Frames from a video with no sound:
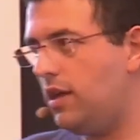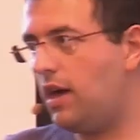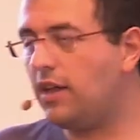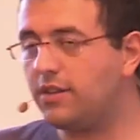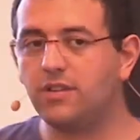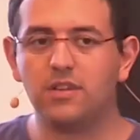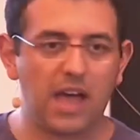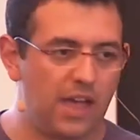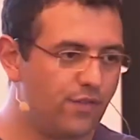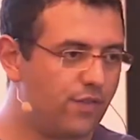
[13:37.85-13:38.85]
hard disk
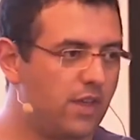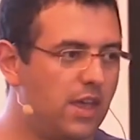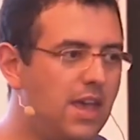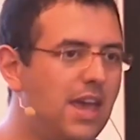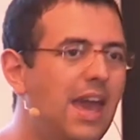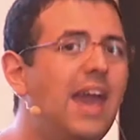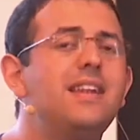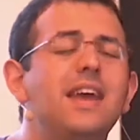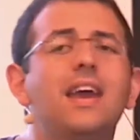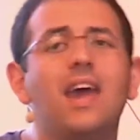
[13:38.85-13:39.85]
drive,
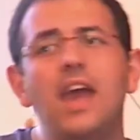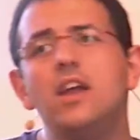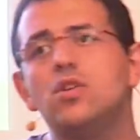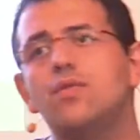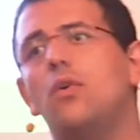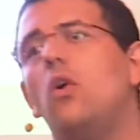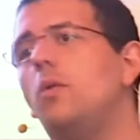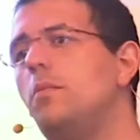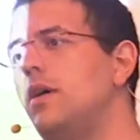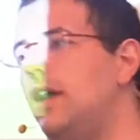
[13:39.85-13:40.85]
and they range
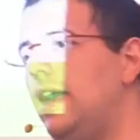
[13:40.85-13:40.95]
from